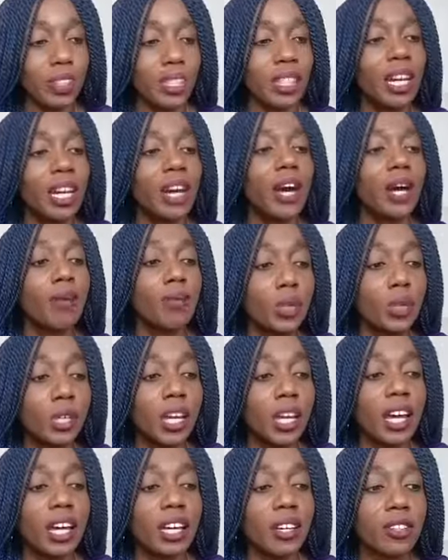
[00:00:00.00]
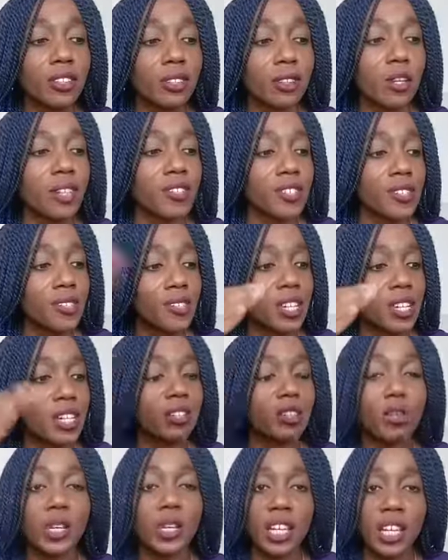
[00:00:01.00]
Now, I would like to, as I
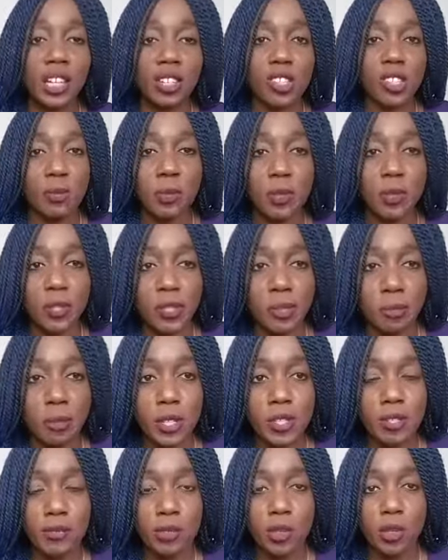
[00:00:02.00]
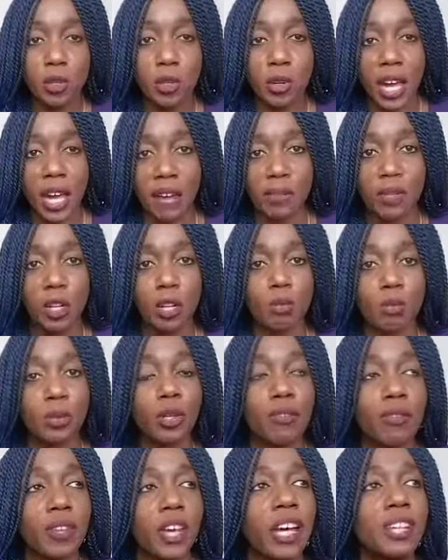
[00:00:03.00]
said, go and get The Spirit Speaks if you don't have a
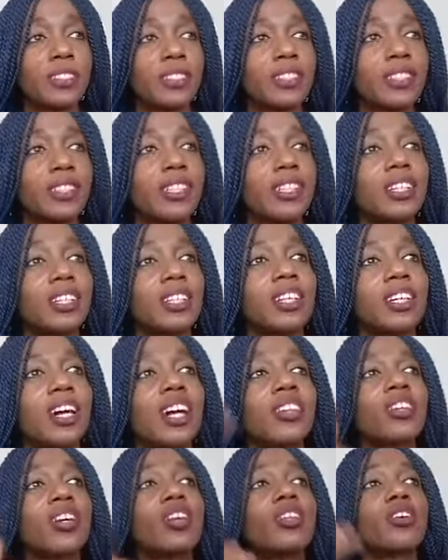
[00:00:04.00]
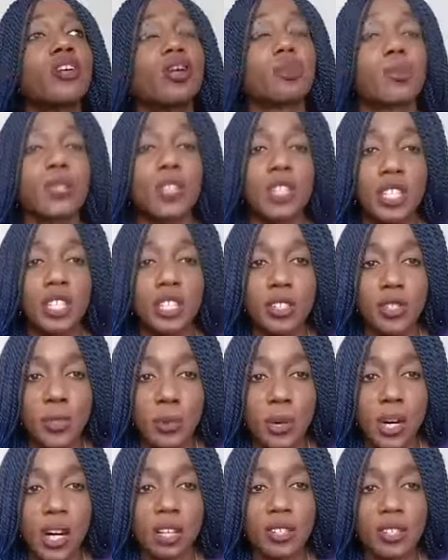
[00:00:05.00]
copy of that. And the other option as
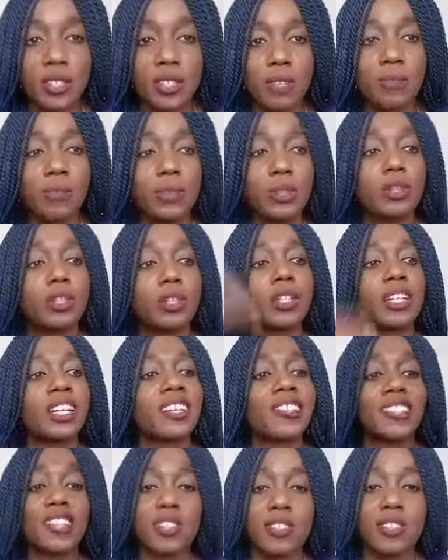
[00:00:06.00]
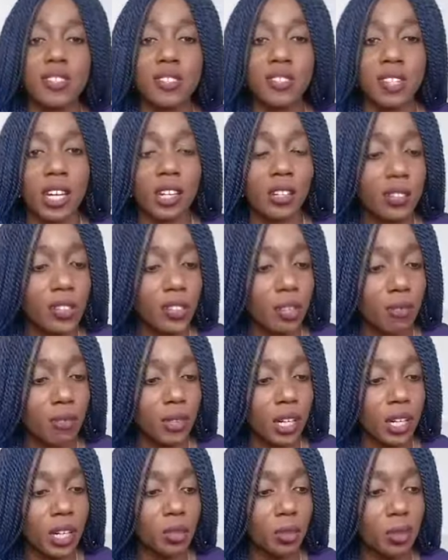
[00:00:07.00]
well is if you're listening to this kind of stuff
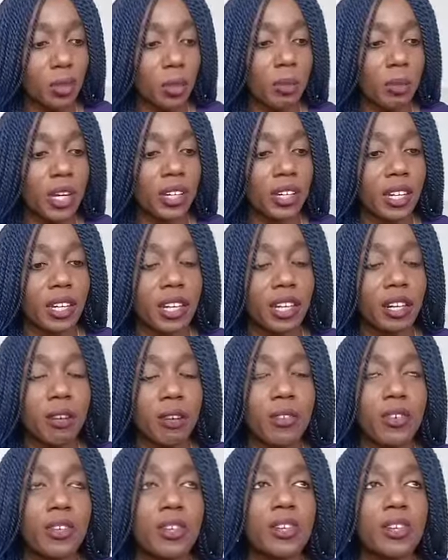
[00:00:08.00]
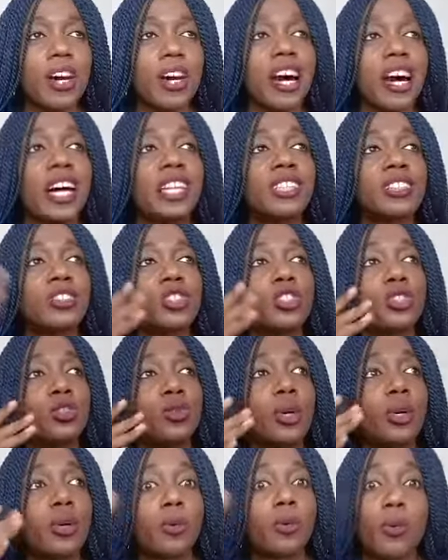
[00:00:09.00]
that I talk about here, and
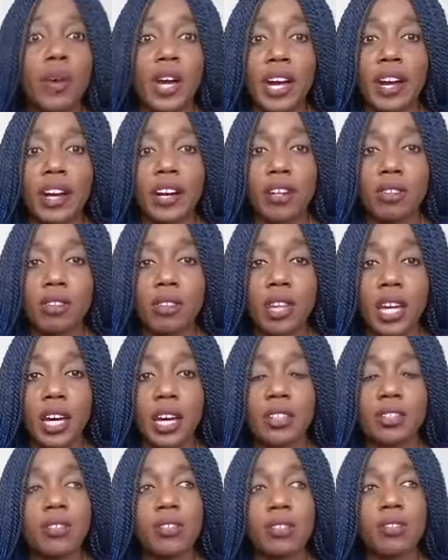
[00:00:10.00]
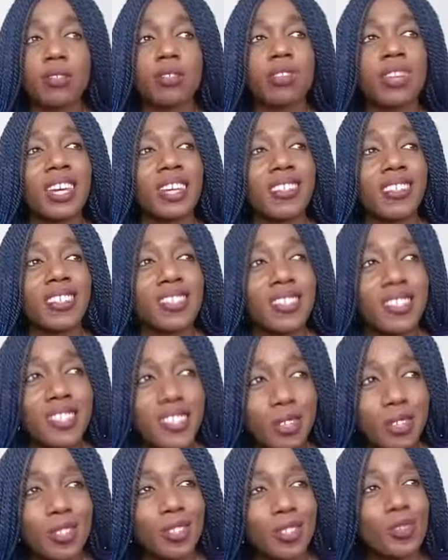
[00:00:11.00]
you are aware that
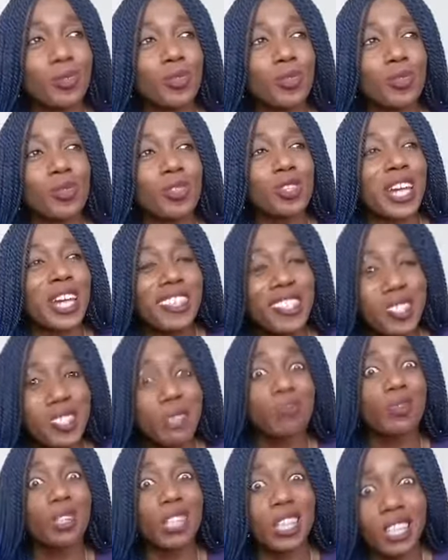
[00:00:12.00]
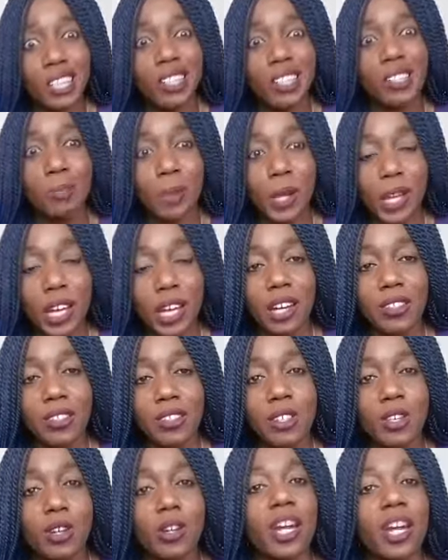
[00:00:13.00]
that something is playing
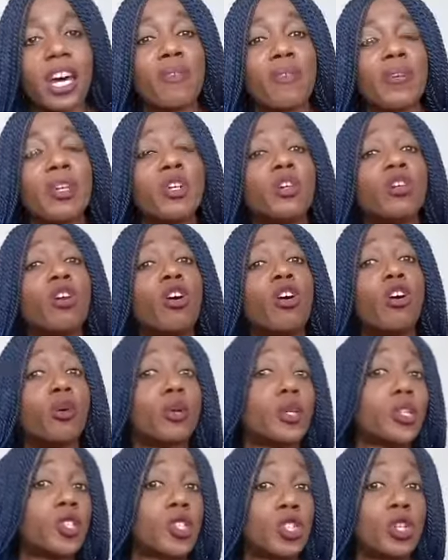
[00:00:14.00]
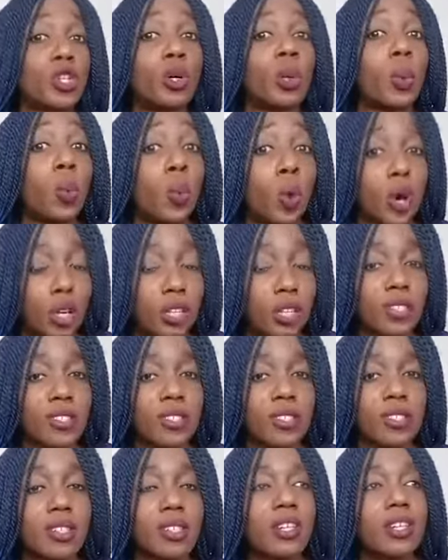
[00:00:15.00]
out in your life and you're not always sure
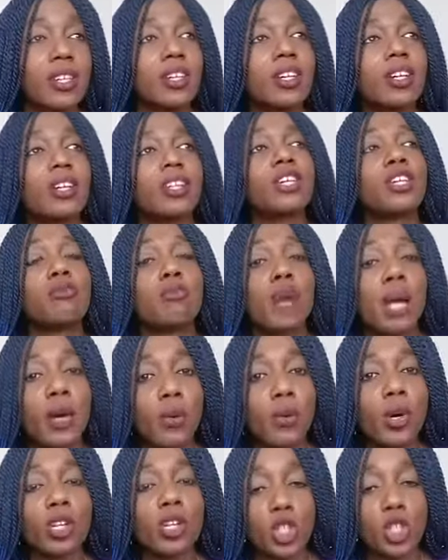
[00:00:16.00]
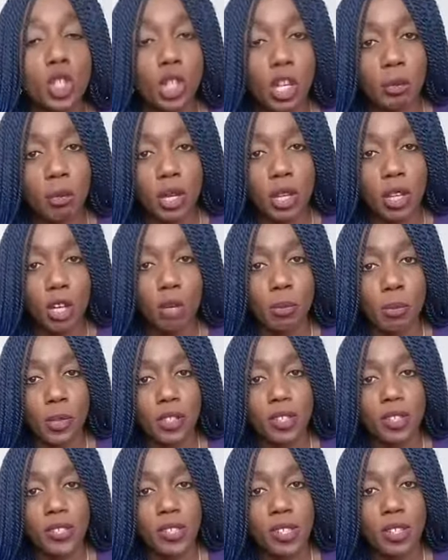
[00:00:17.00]
what then you might want to join me in the
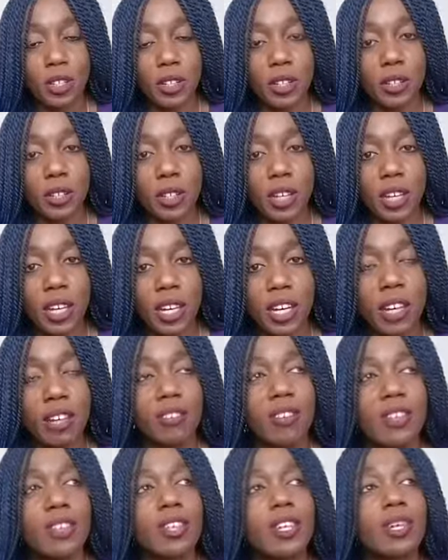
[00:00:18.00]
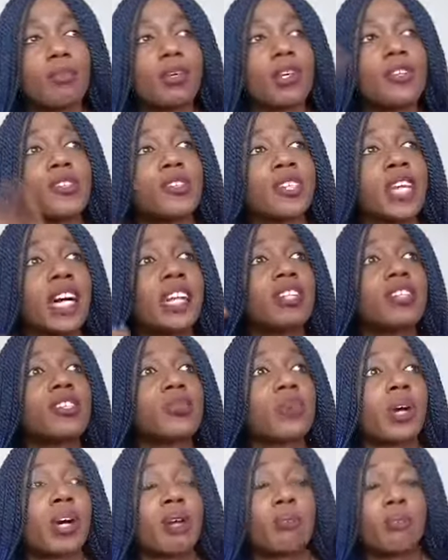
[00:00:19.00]
Opulence Circle, okay? Because that
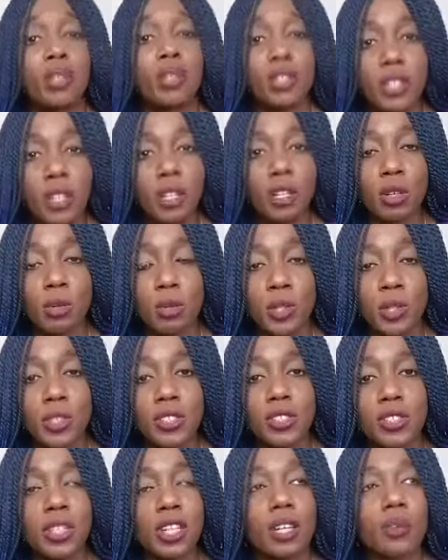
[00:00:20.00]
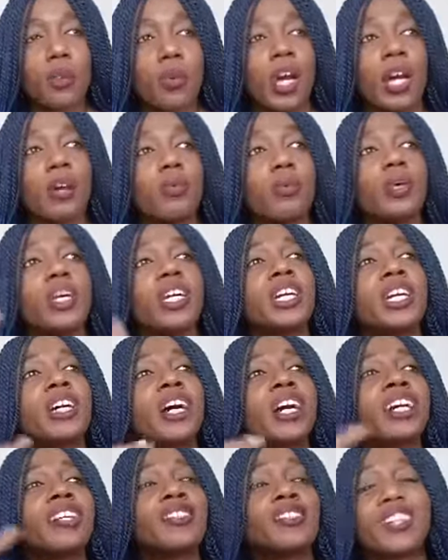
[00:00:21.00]
is where I'm building a community where we
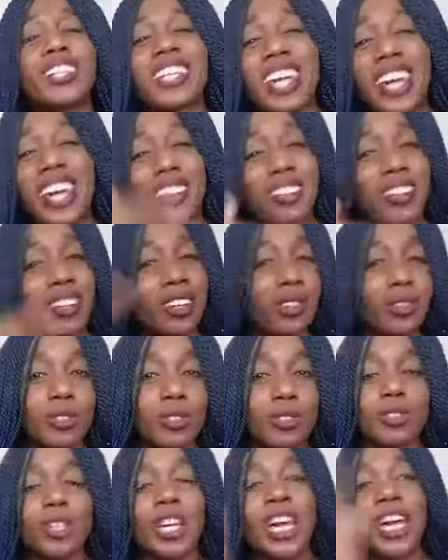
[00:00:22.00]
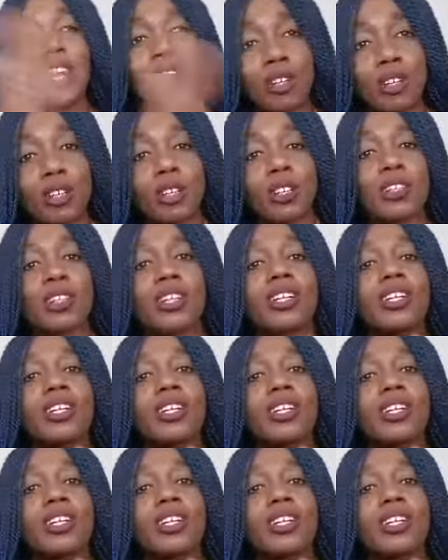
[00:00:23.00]
are together, together.